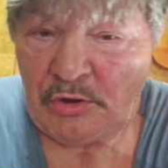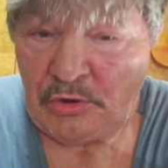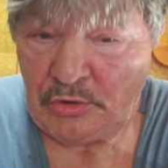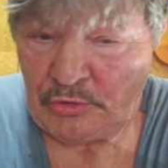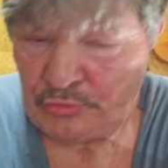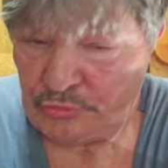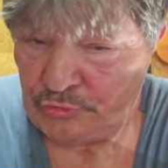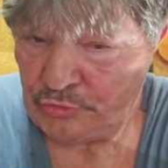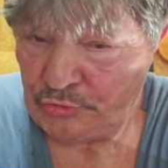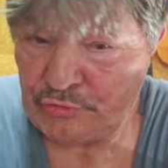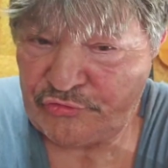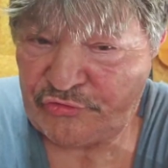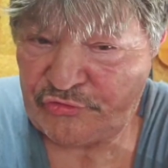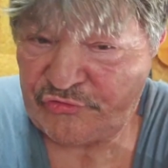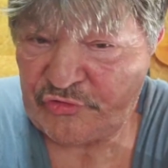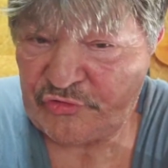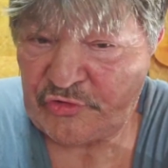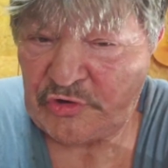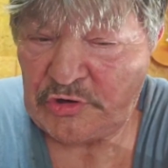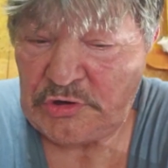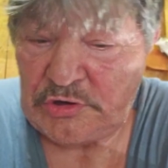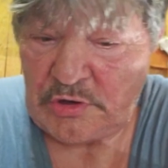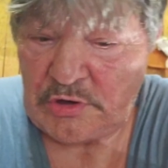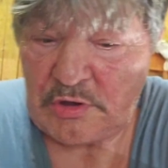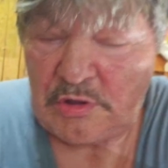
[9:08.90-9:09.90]
you'd
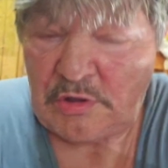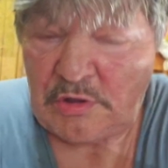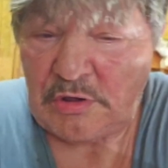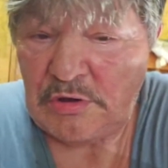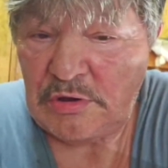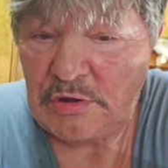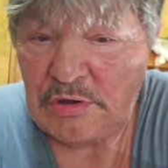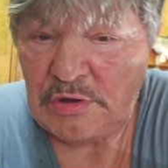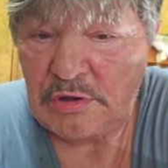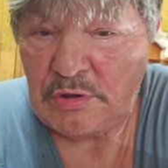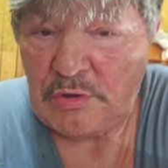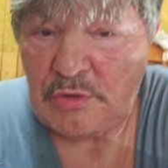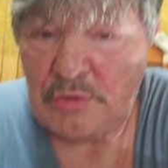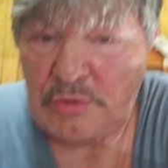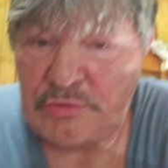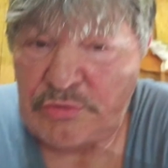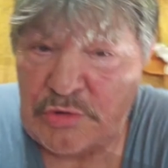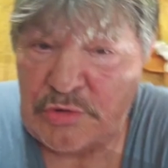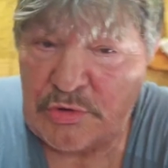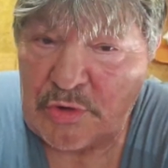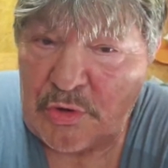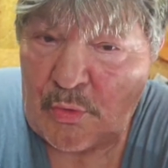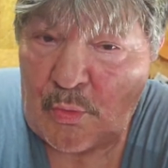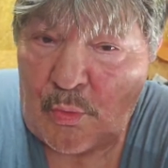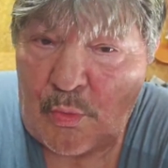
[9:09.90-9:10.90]
see,
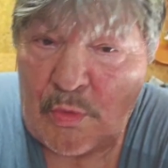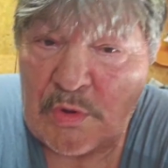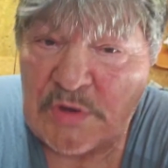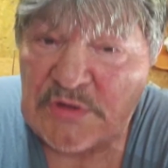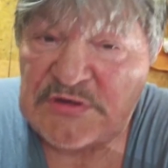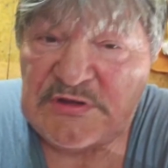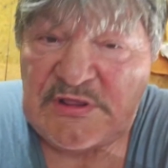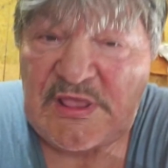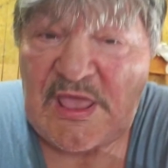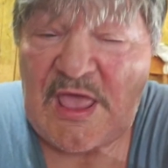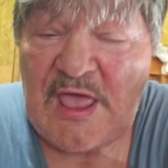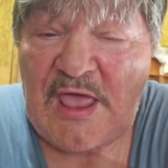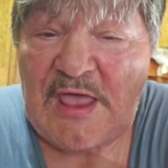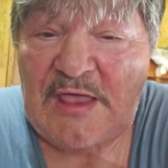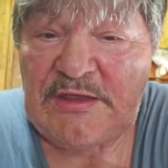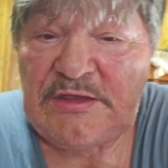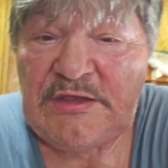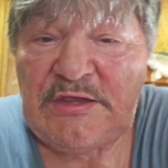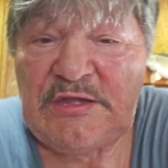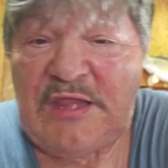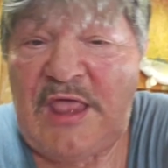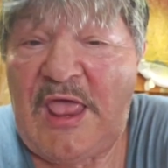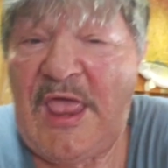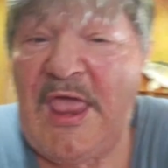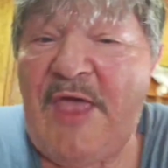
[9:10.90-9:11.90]
one guy,
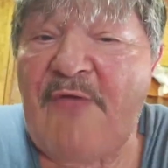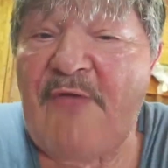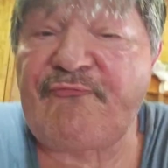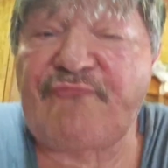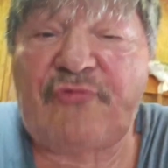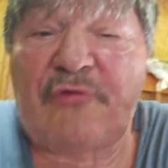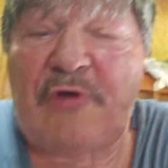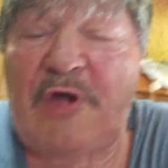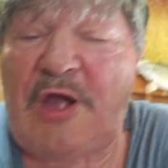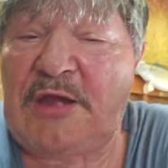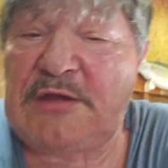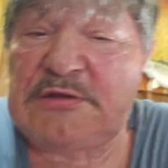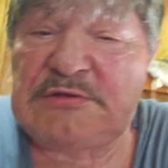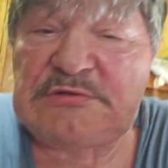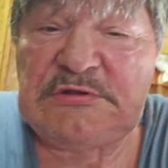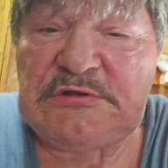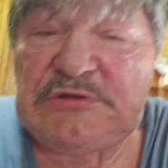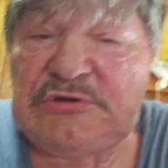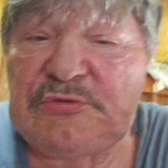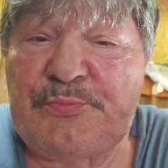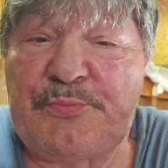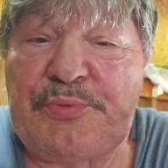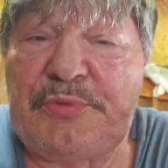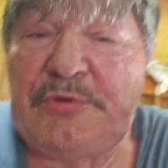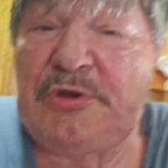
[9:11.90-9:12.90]
he'd half-track
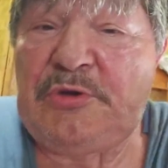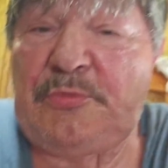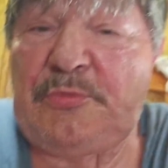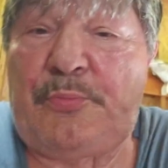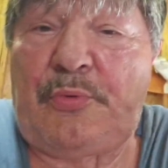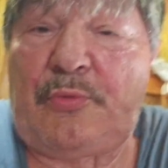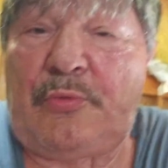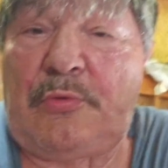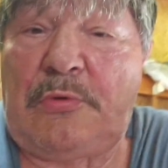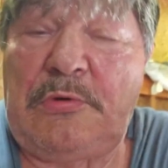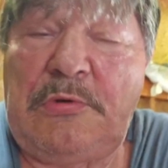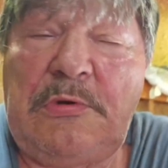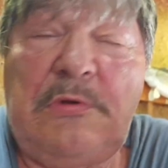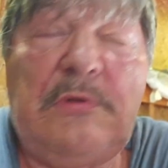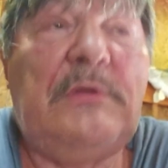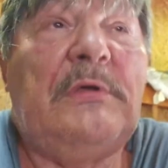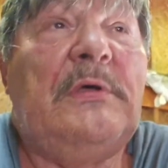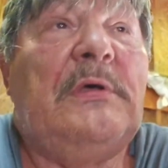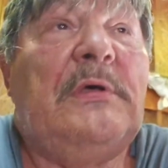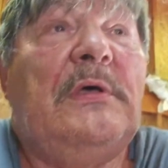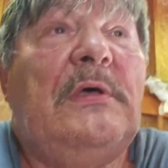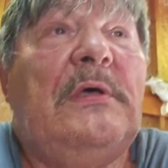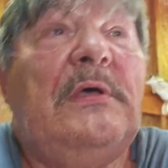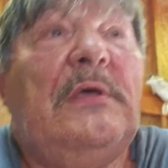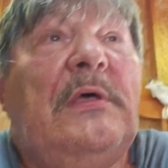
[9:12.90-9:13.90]
these people.
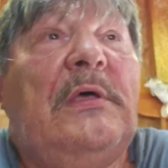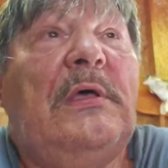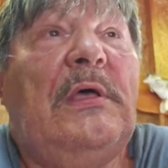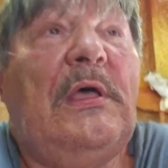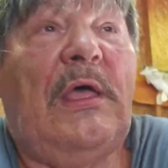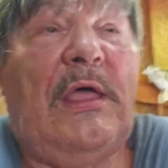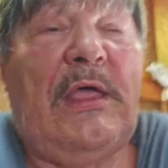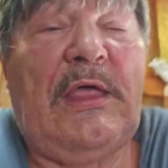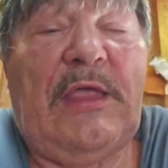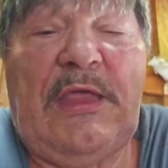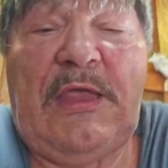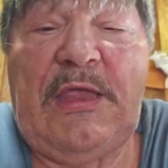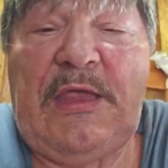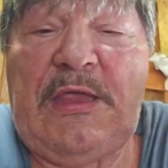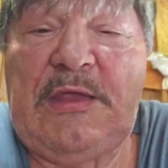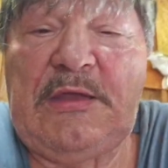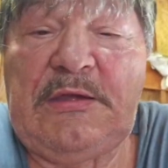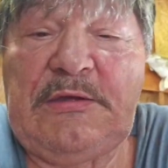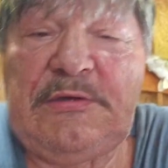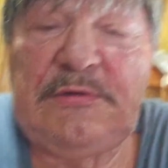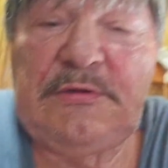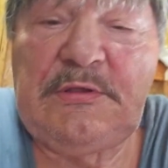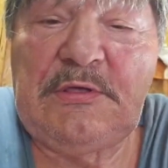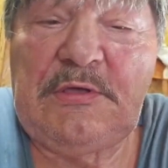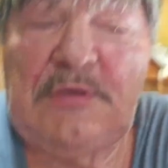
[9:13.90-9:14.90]

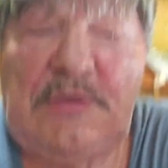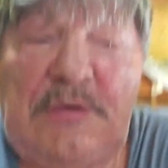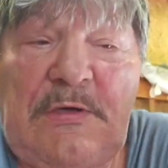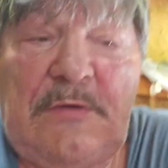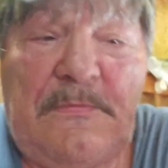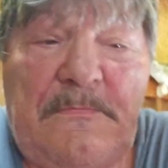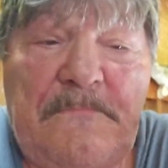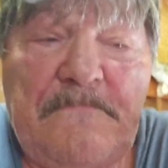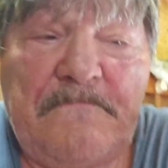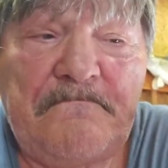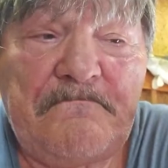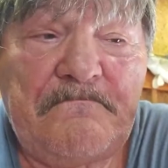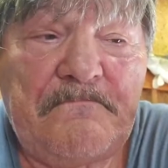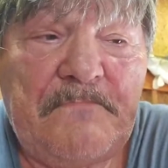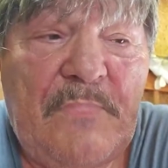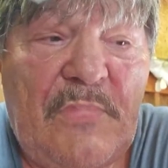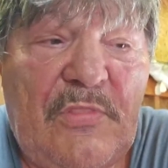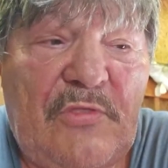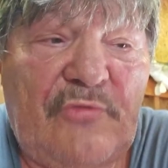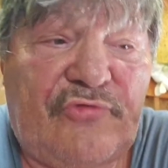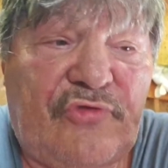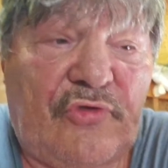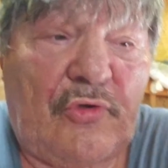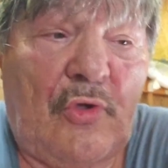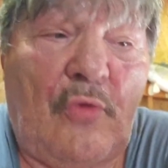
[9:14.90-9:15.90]
And
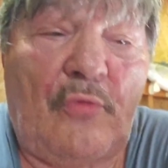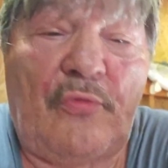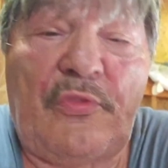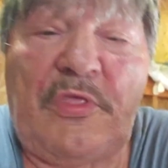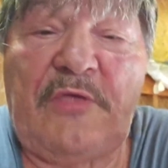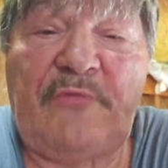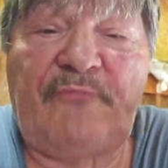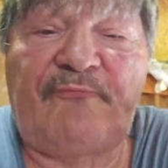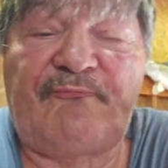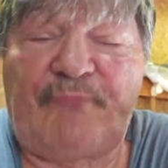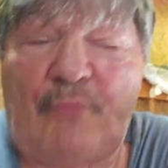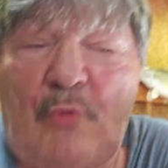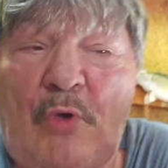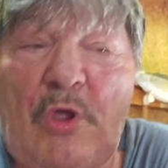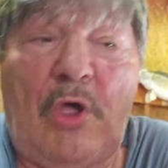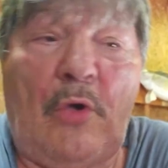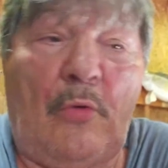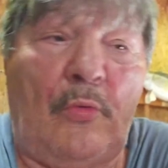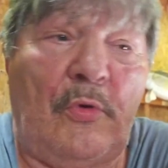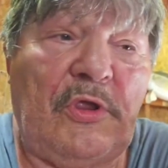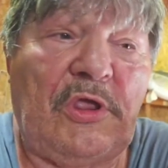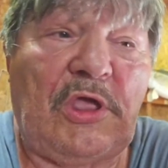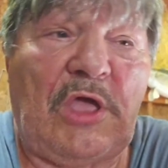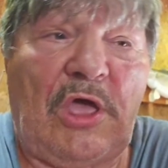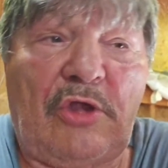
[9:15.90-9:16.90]
so
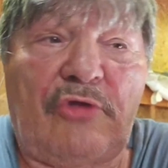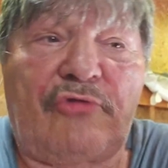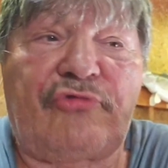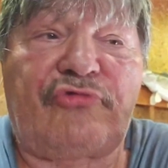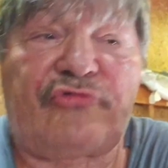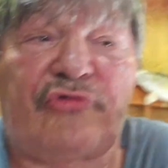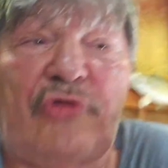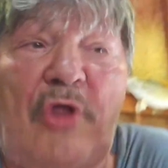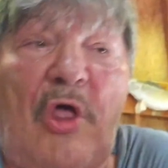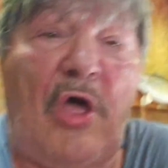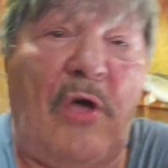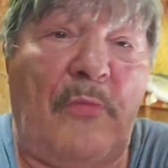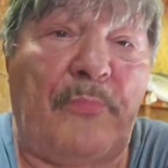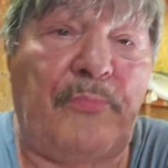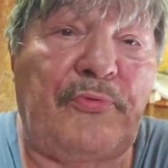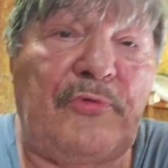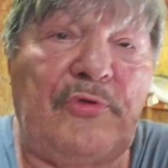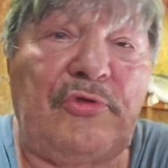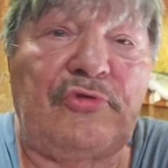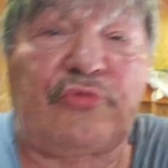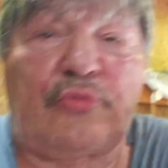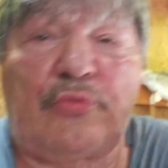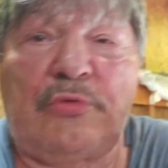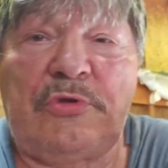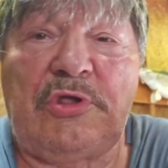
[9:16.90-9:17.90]
we got to stop
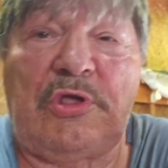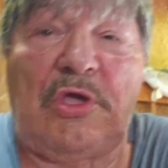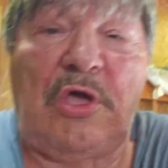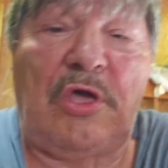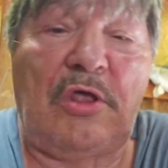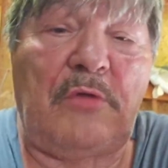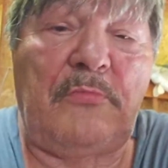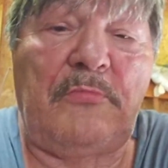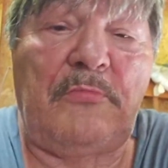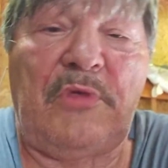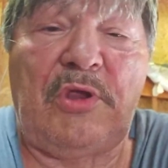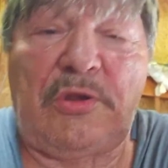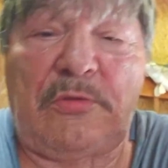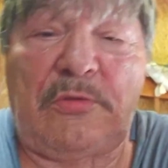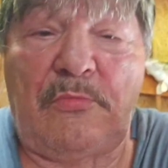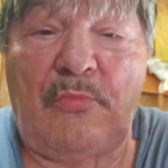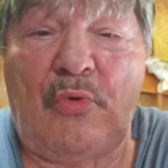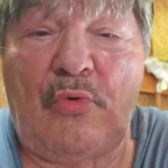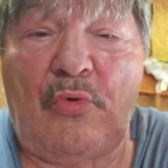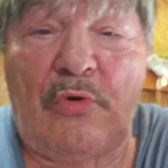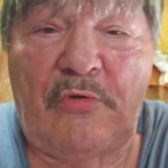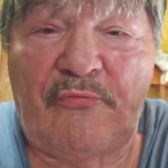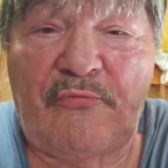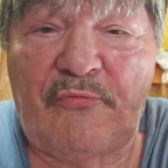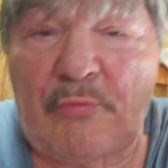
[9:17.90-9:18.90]
this. We got to make
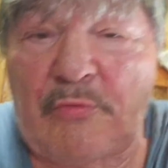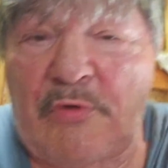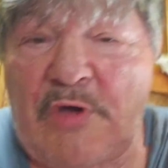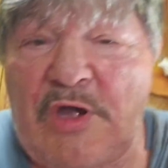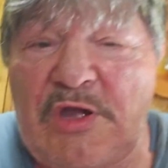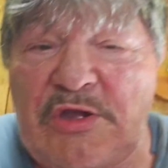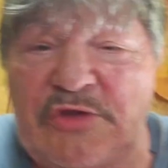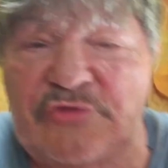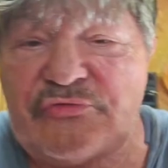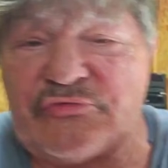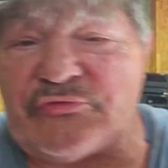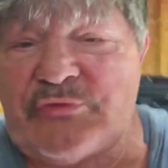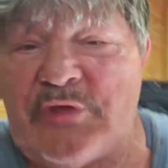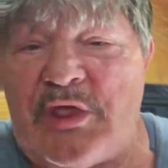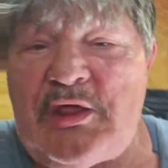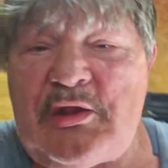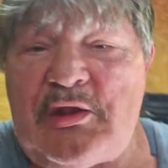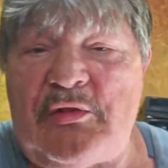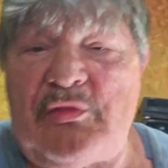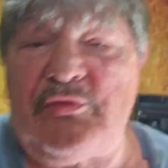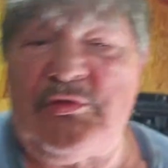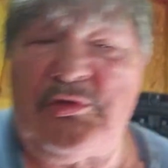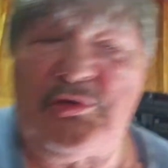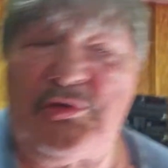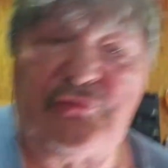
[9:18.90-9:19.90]
more of a race out
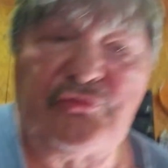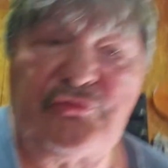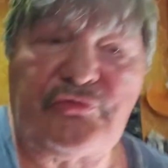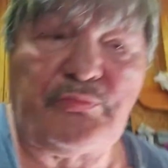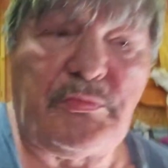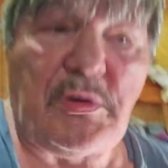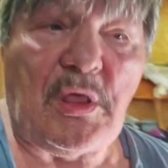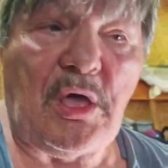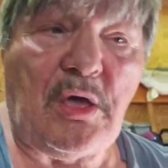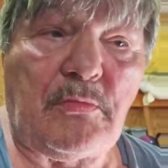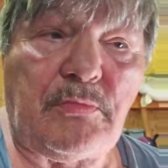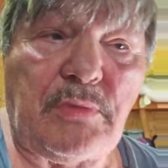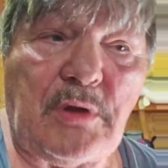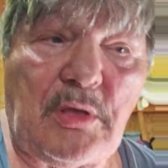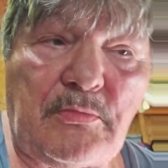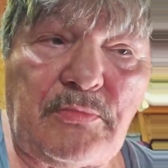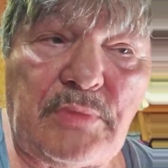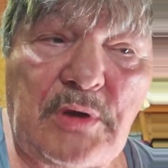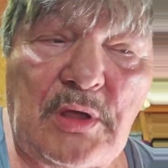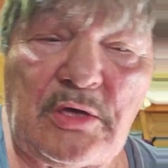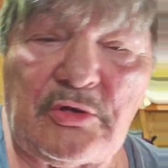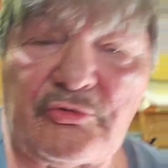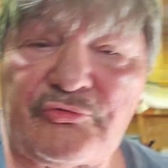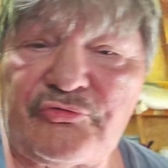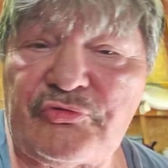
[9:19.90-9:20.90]
of this, blah, blah,
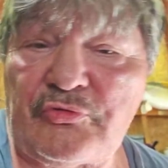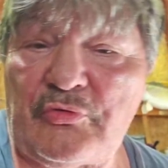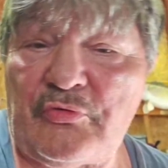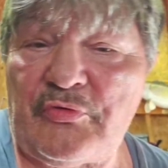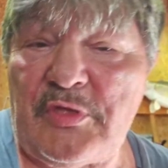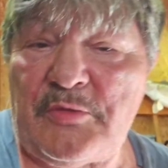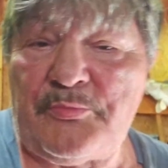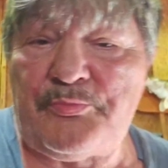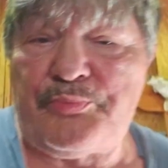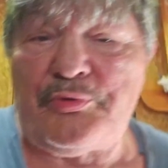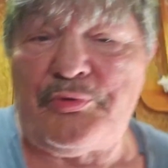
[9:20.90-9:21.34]
blah. So they